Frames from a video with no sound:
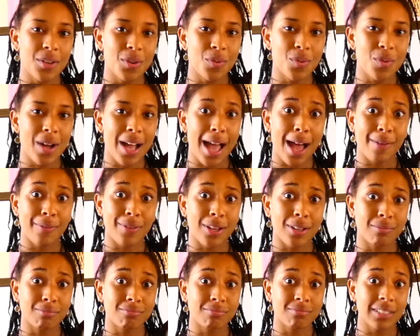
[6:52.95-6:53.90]

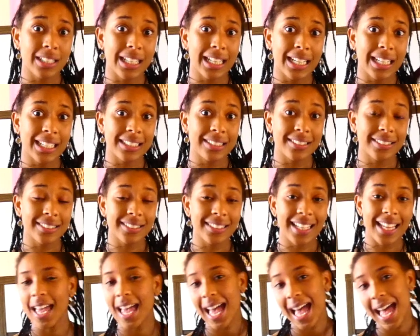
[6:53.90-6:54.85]
whatever it is.
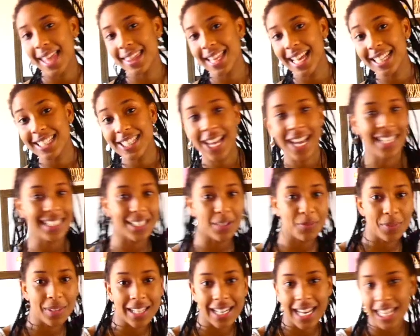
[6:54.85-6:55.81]
And that ties in
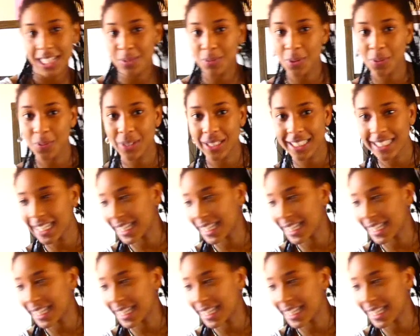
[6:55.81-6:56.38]
with the next one, which